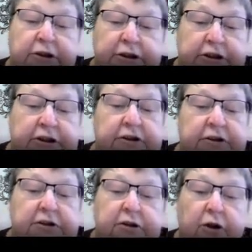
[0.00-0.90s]

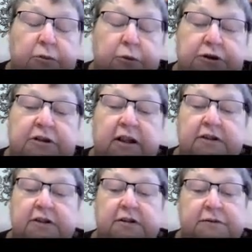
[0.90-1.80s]
is almost
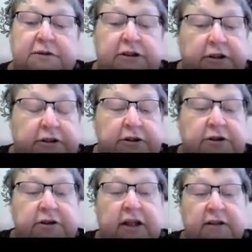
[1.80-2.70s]
transitive in its
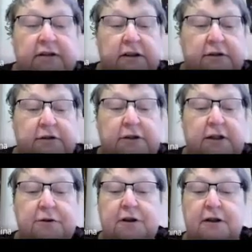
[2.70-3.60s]
standard
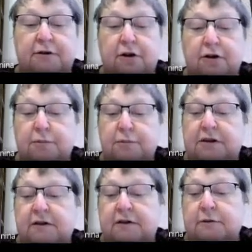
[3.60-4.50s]
regular norm
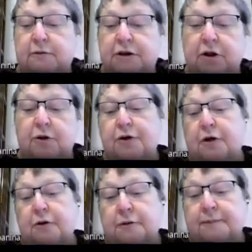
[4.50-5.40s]
that we all
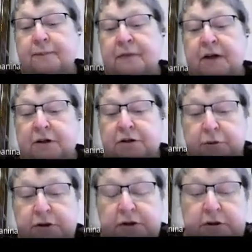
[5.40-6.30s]
know. So
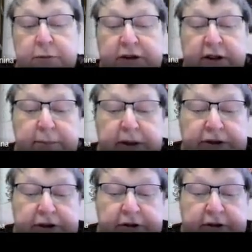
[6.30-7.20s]
this is what I
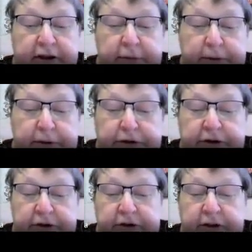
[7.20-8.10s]
mentioned, that
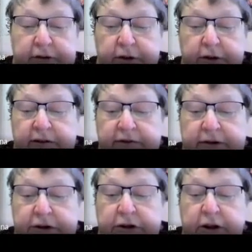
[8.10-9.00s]
Pełczyński and Rolewicz,